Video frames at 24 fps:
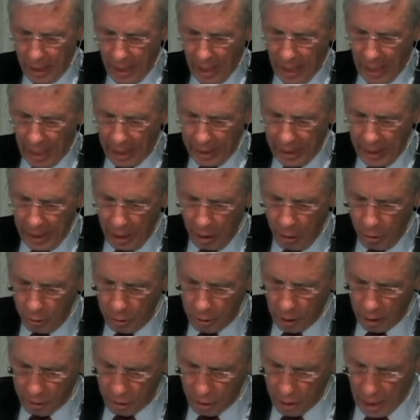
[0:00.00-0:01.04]
And he who
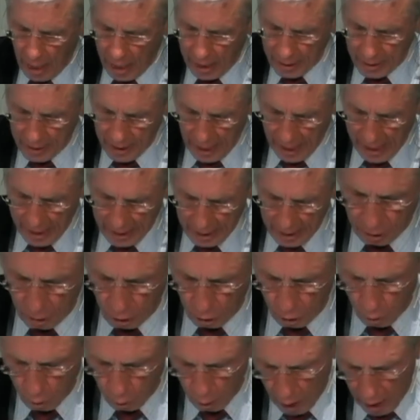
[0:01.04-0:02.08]
does not take
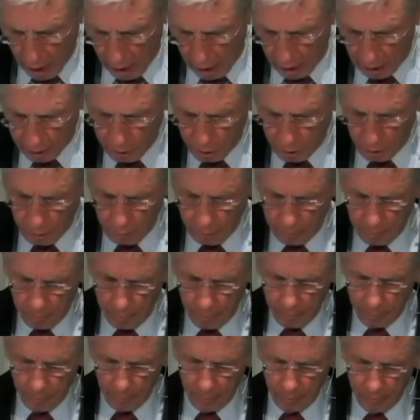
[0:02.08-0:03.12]
cross
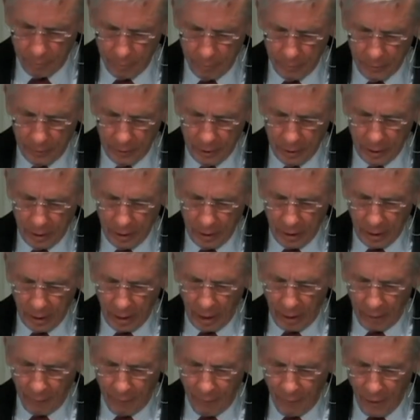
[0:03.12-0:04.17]

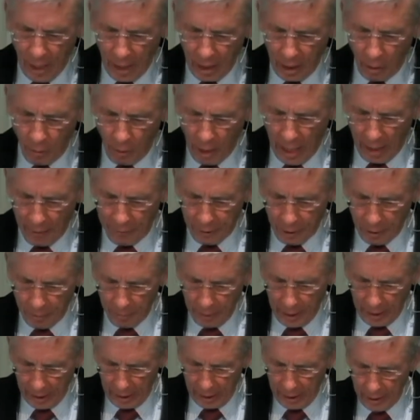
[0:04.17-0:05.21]
and follow after
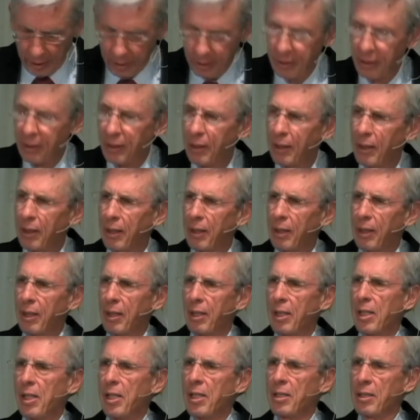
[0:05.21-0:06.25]
me
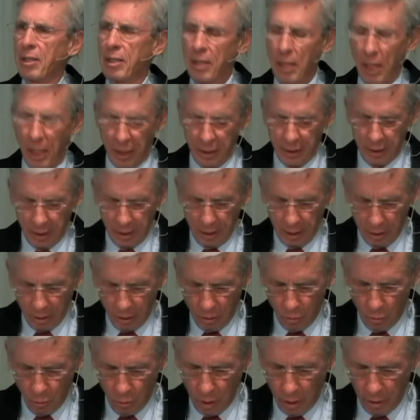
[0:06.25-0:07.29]
is not
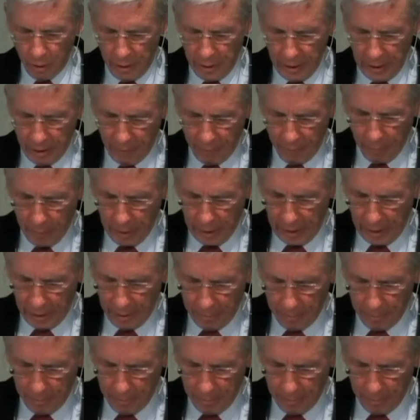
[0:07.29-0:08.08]
worthy of me.